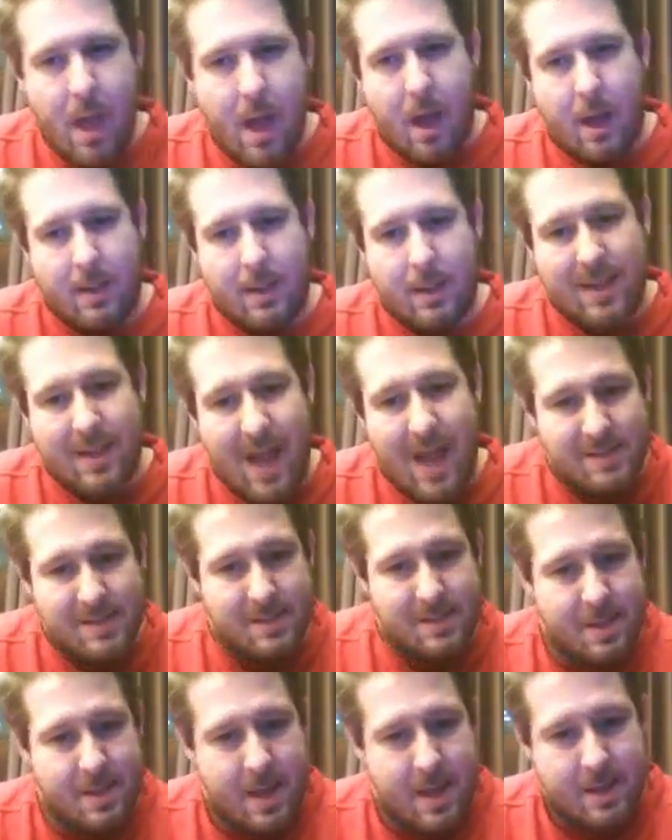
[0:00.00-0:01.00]

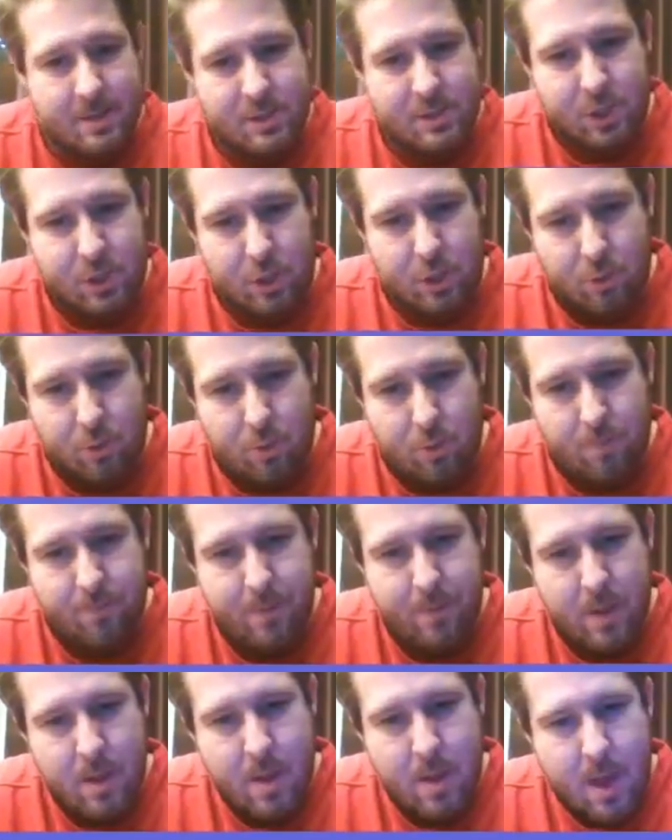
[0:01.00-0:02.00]
less than 2.
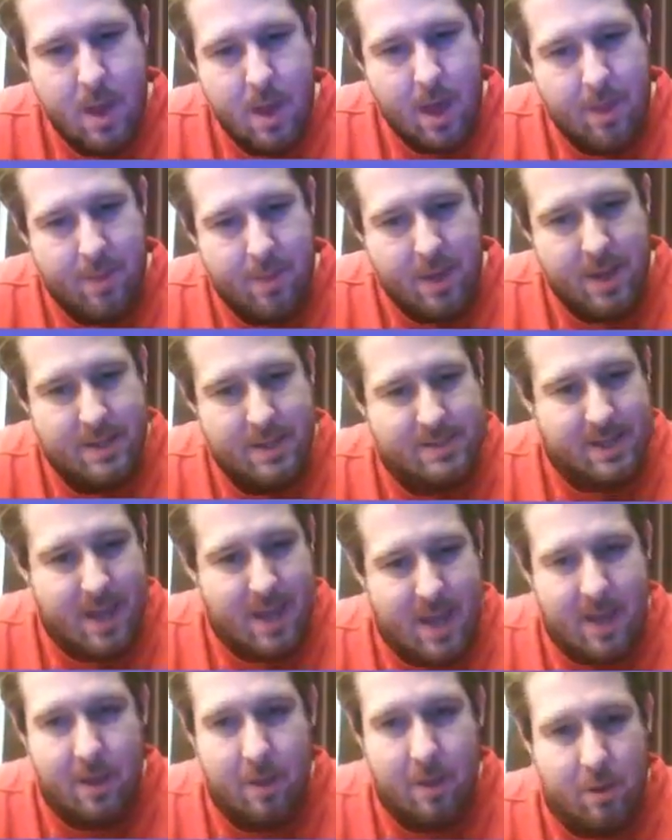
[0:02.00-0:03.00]
And then it's
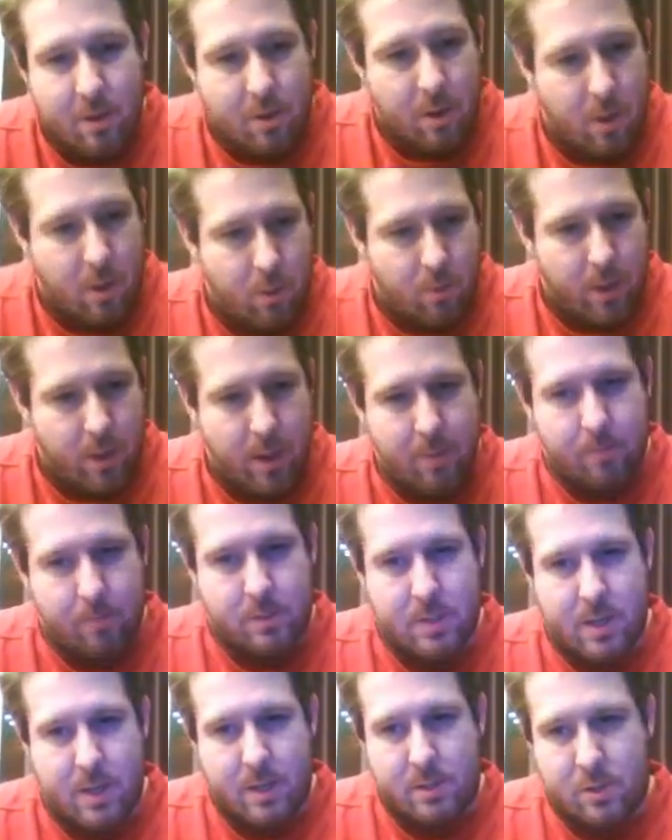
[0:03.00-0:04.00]
oh,
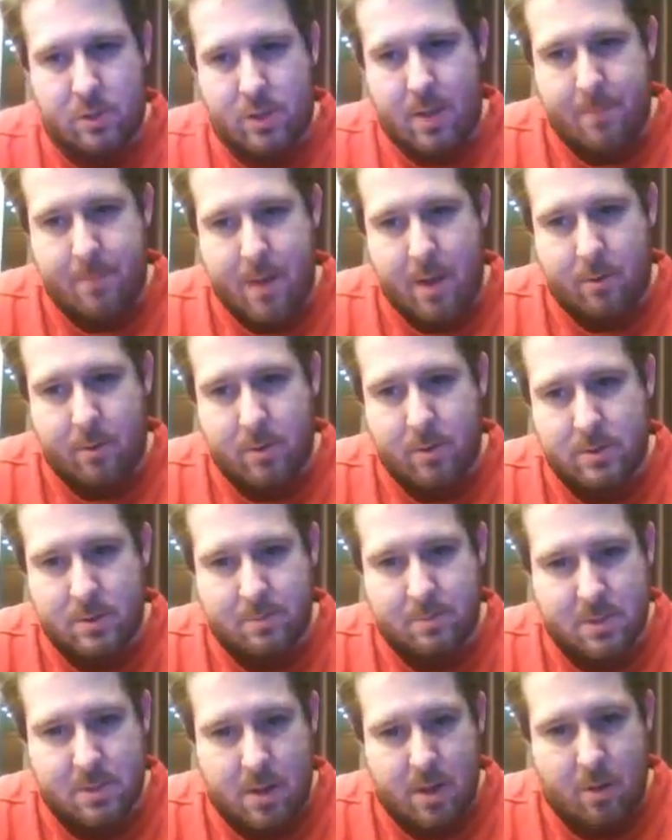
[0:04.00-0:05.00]
wait. Did I do that backwards?
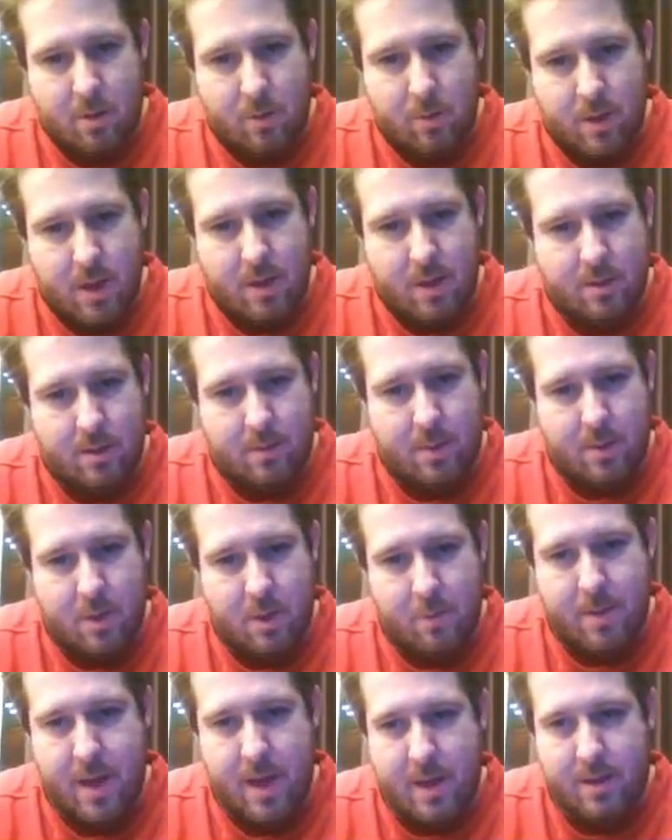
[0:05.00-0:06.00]
I'm sorry. Hold on. Let me
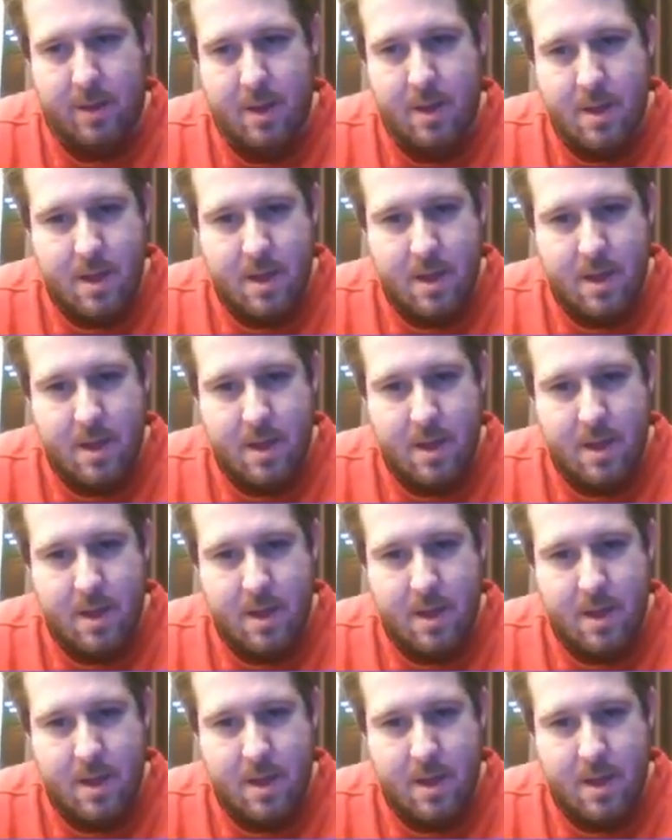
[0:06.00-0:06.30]
go back.